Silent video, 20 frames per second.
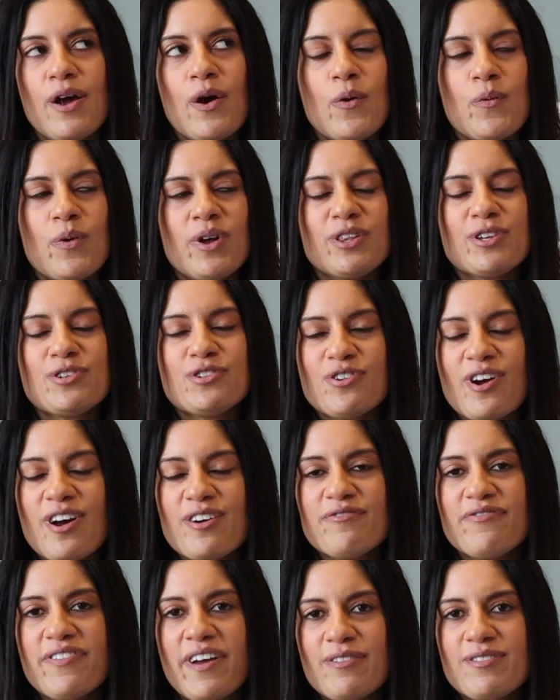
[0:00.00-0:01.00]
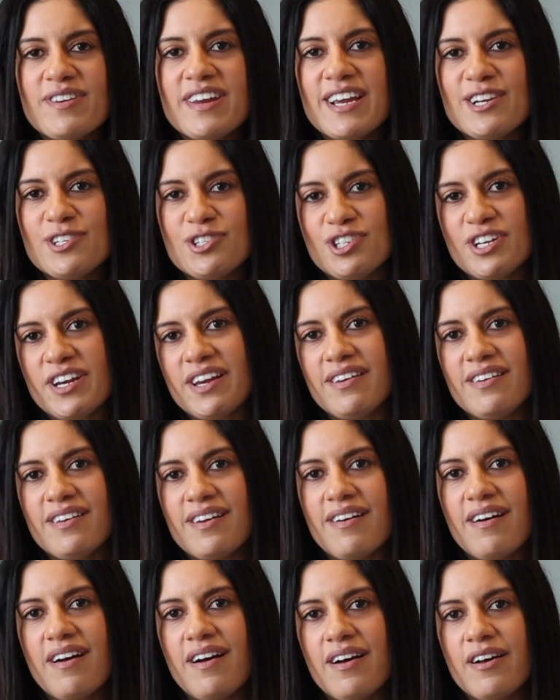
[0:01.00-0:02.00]
Well, the strong foundation
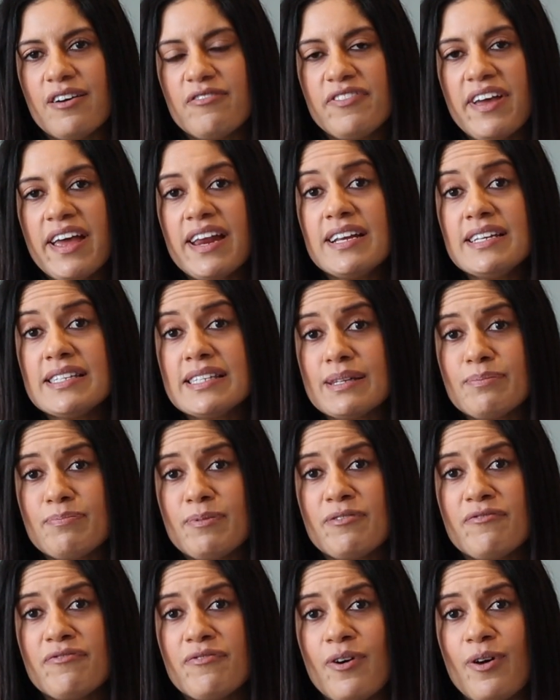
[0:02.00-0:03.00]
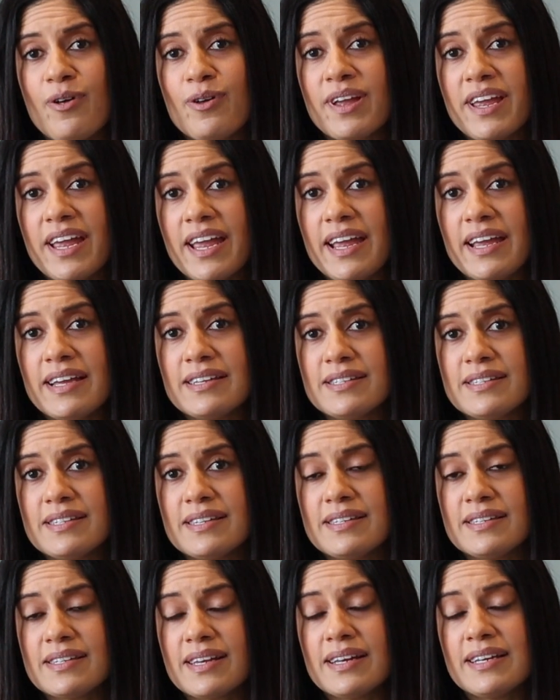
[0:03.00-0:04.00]
of any slip and fall case
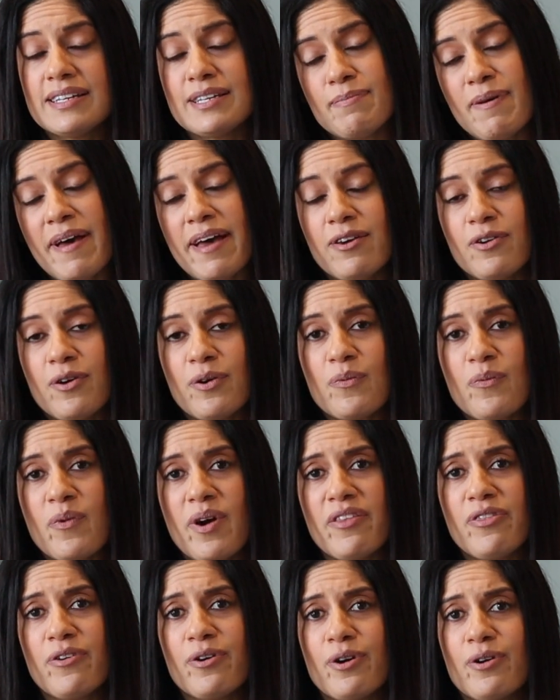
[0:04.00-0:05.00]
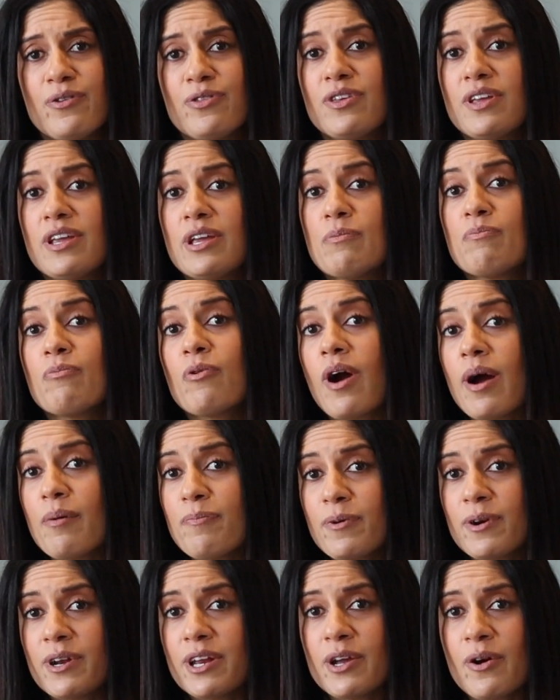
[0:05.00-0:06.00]
is going to depend on whether the
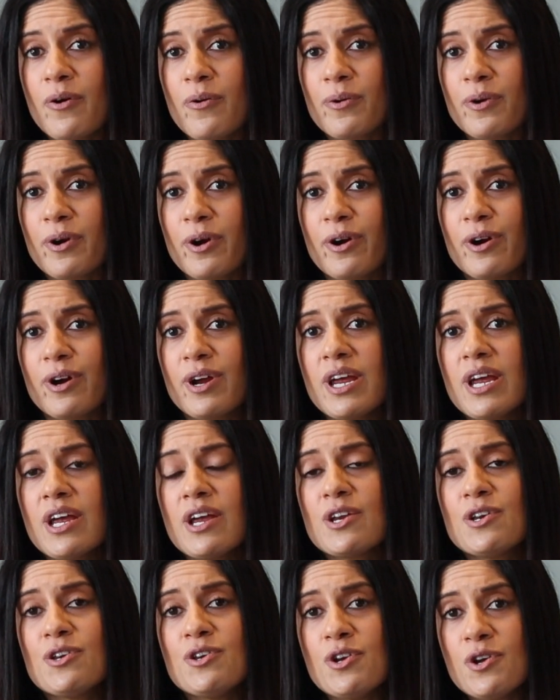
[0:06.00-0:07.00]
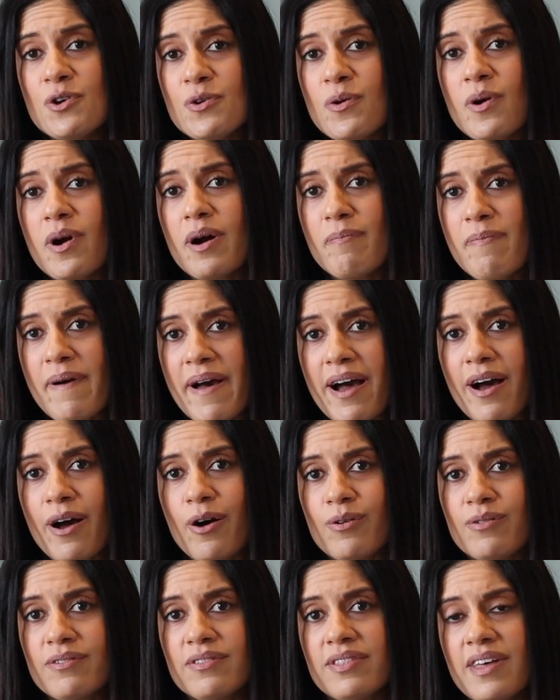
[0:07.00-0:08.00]
property owner knew
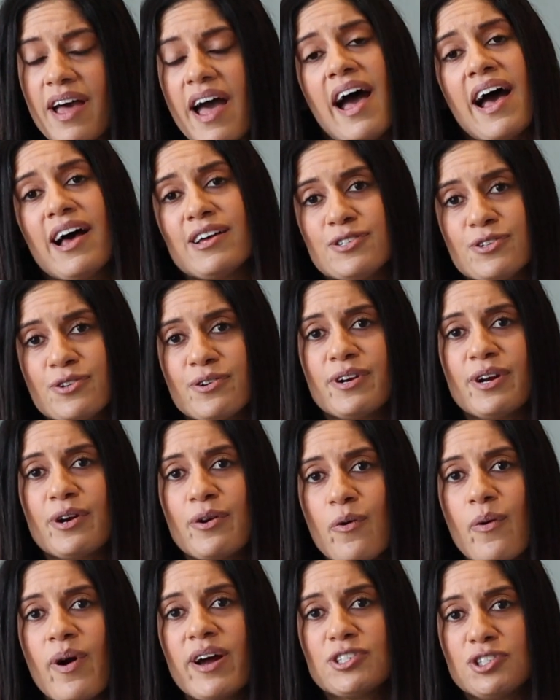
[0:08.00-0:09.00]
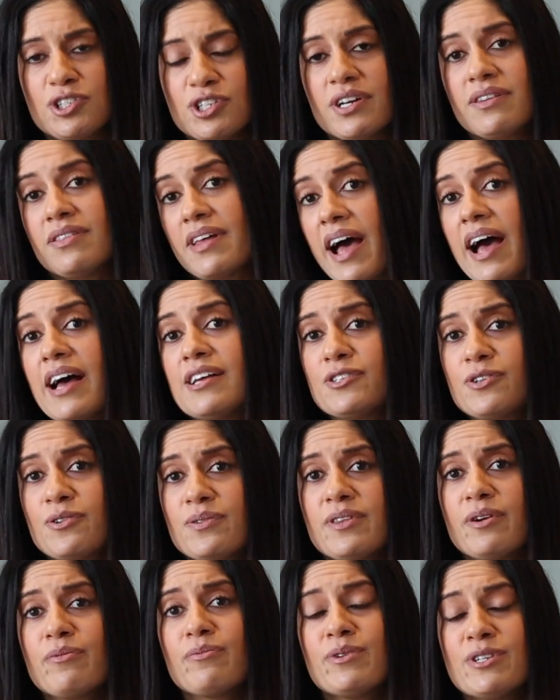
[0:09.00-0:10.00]
about the hazard in question, the
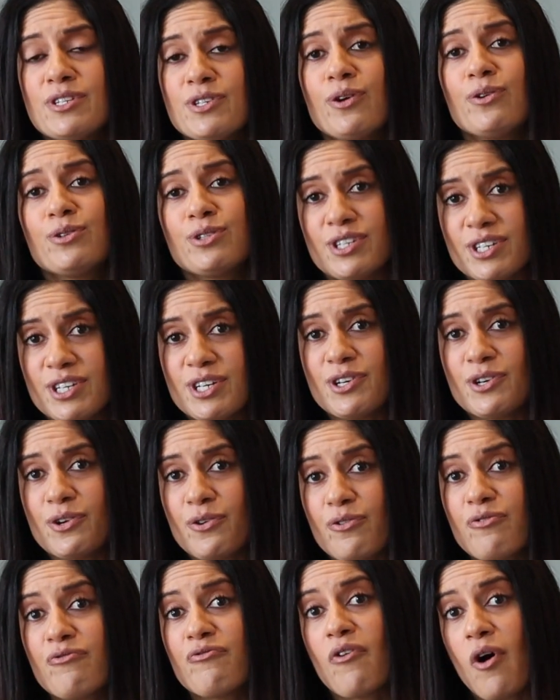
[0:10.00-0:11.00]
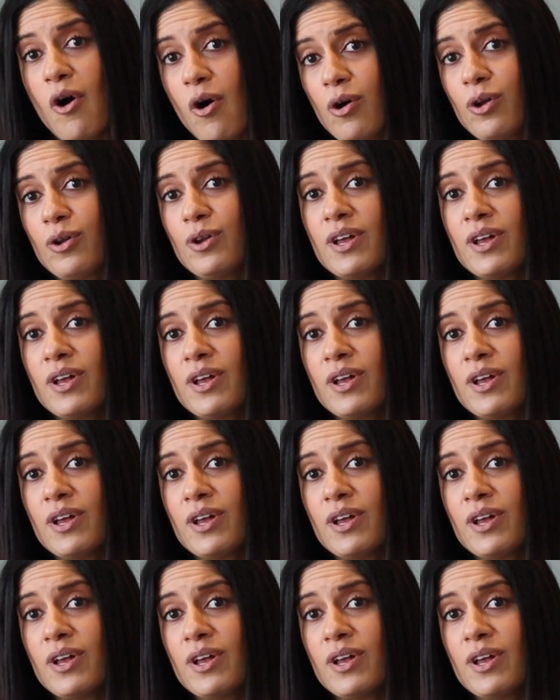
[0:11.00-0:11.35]
hazard that resulted in your fall.